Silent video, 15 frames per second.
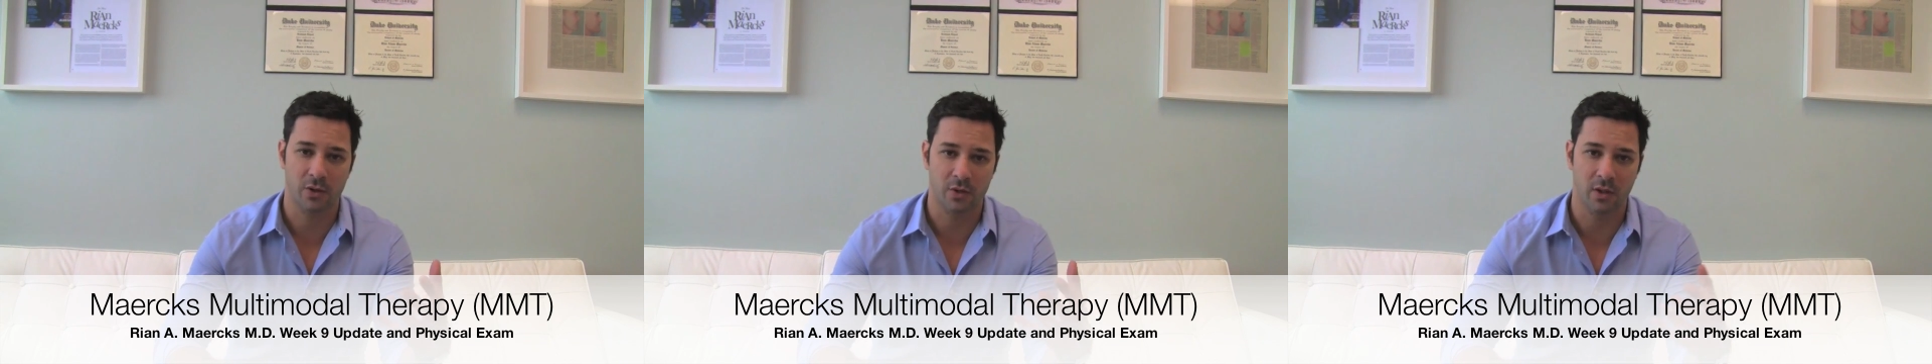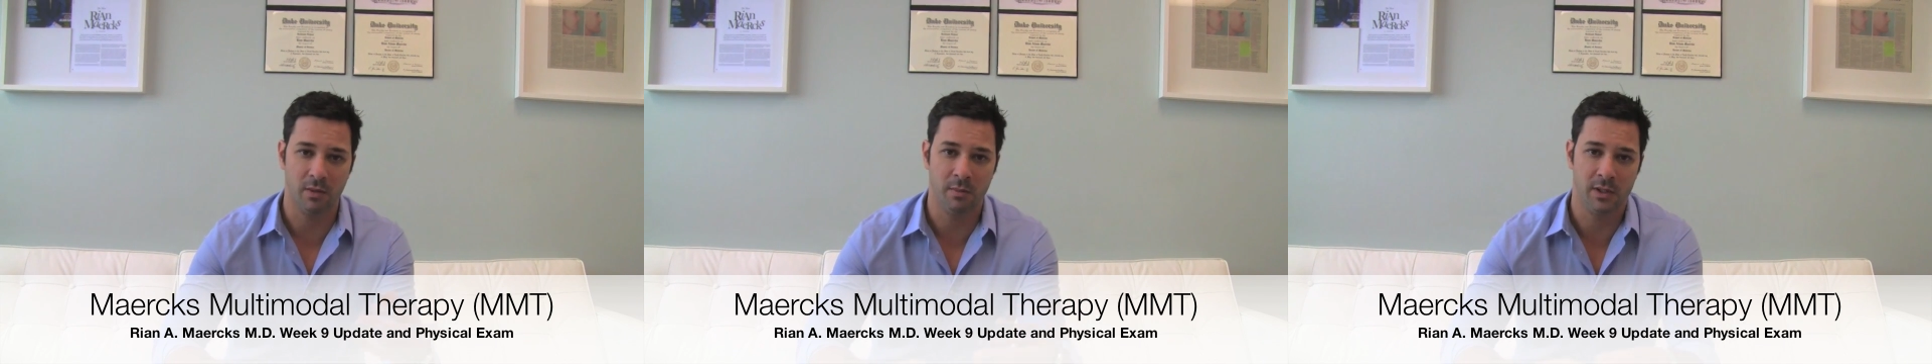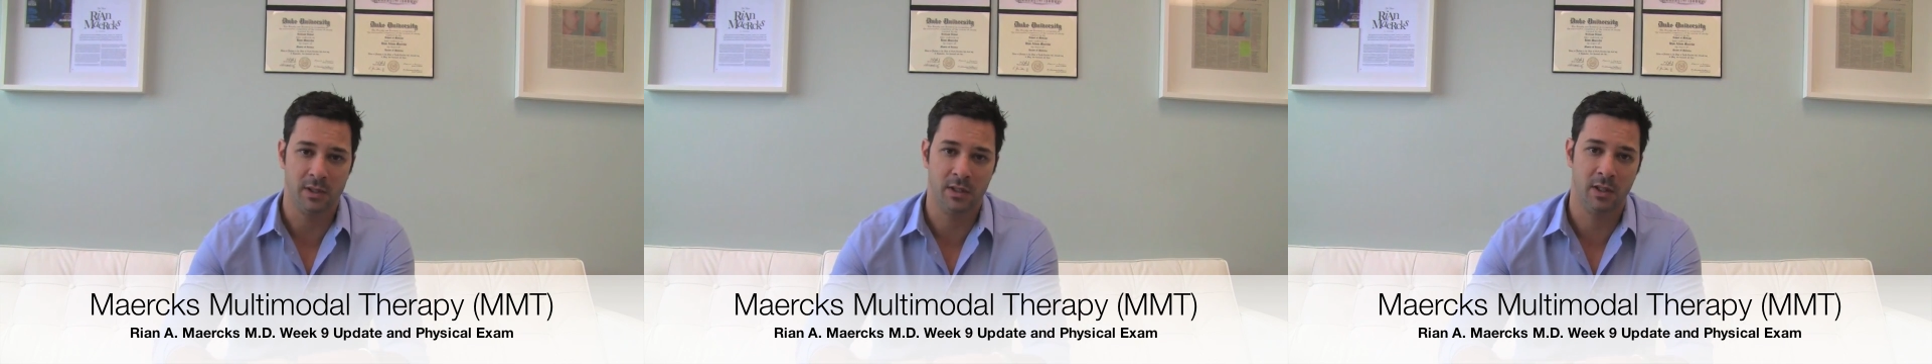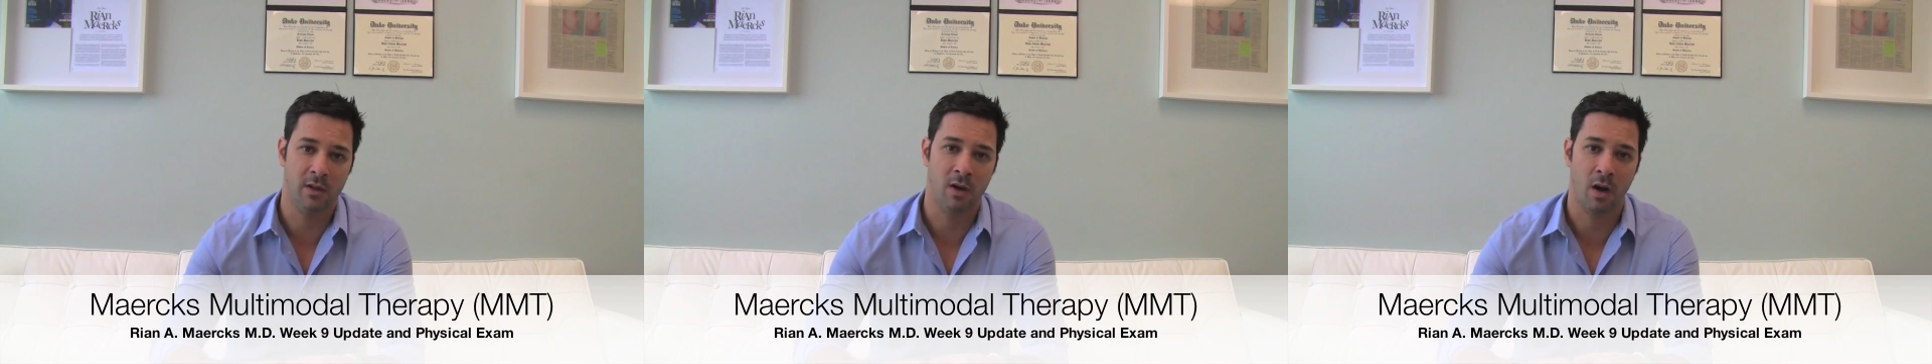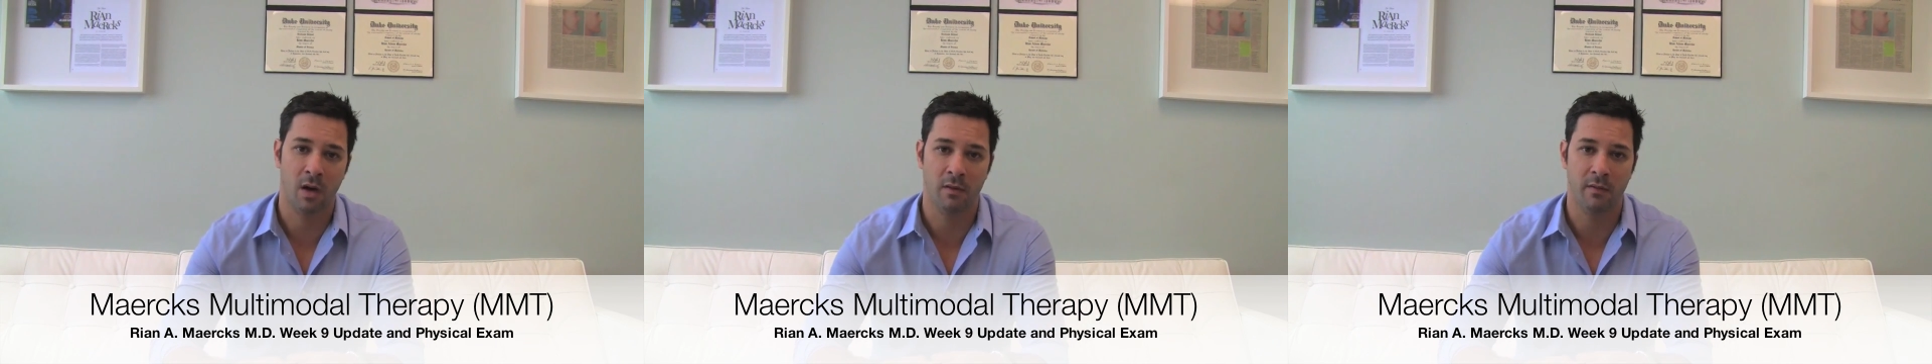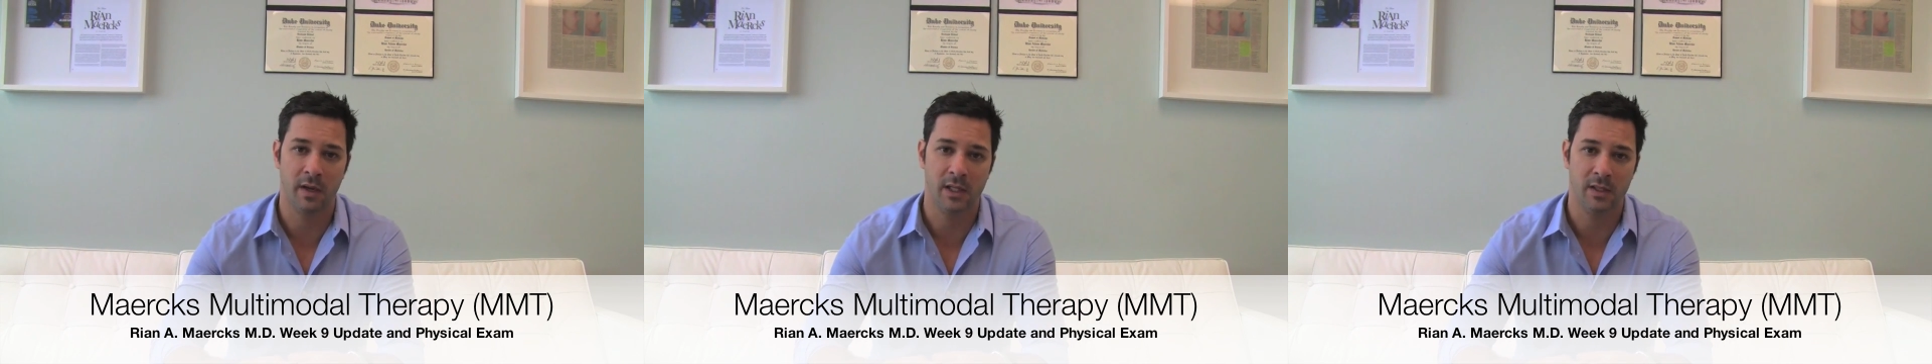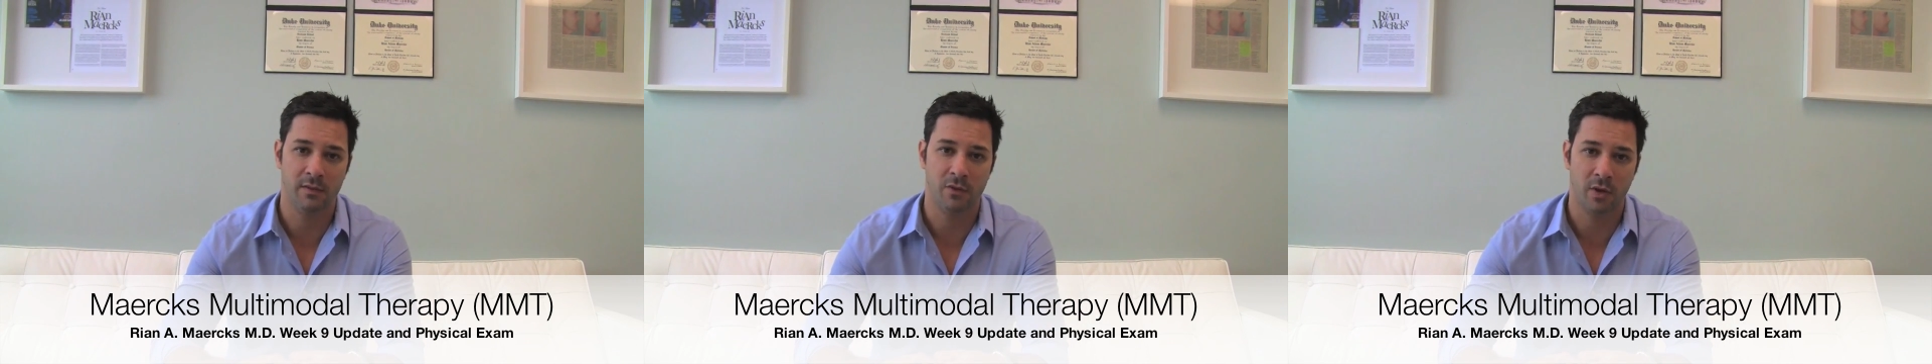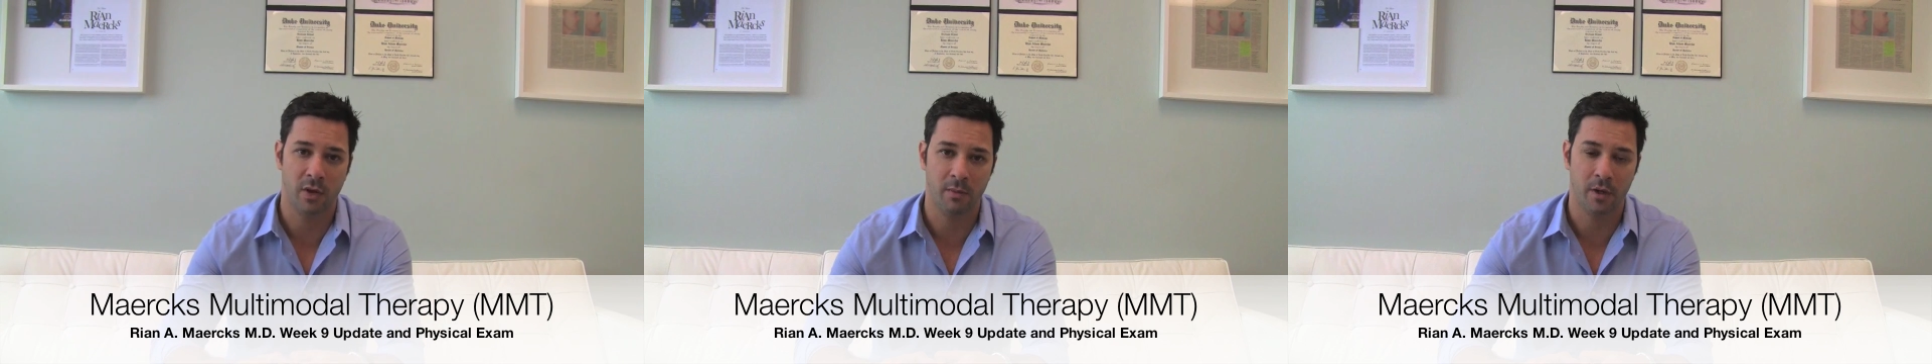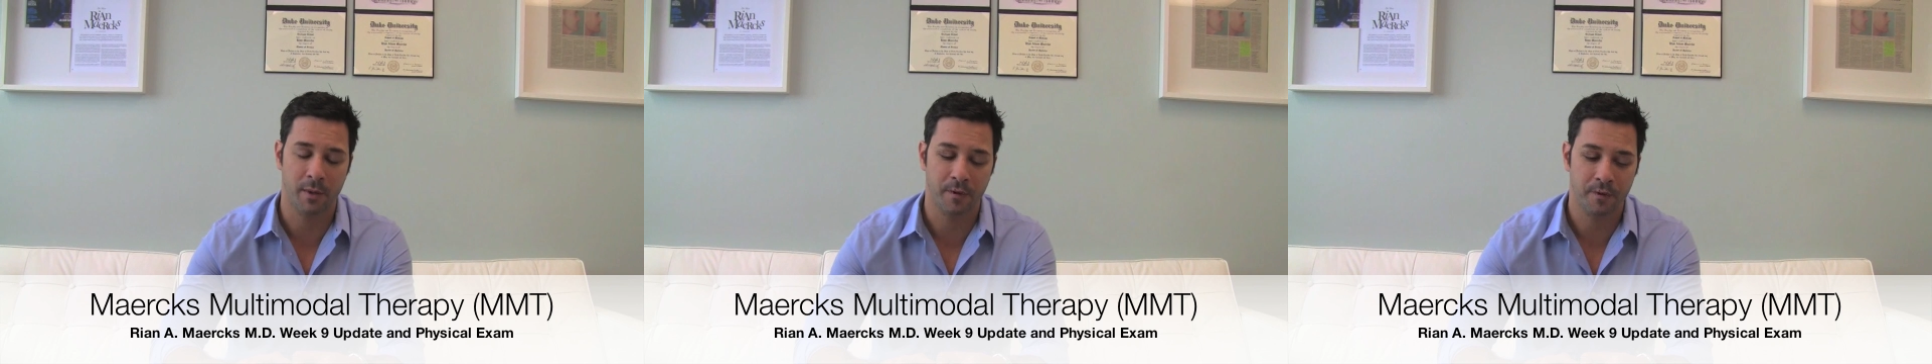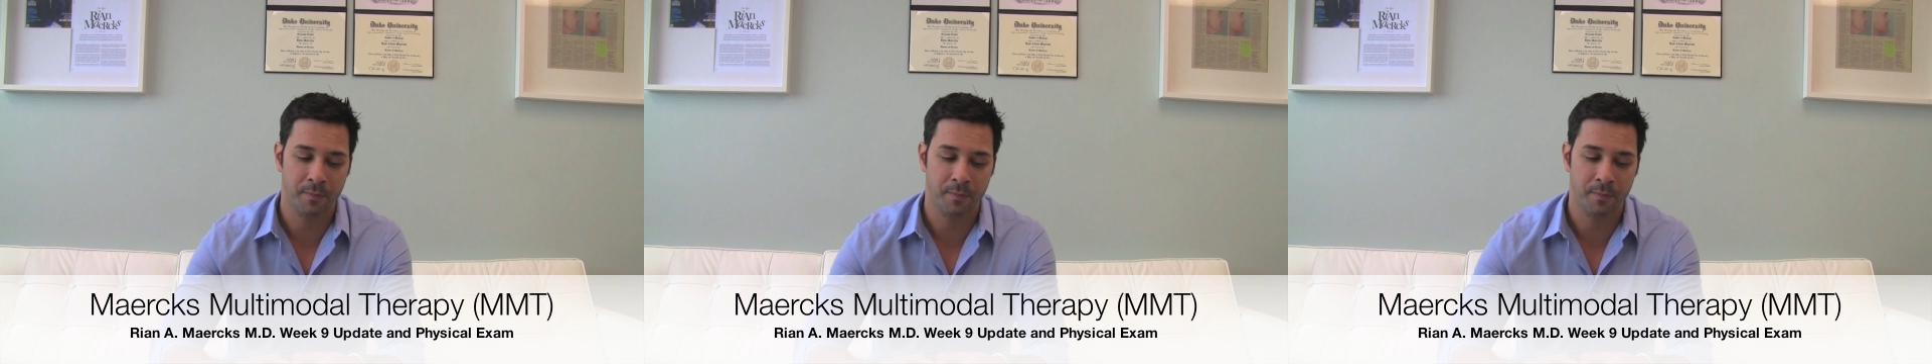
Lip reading: treatments in non-invasive treatment.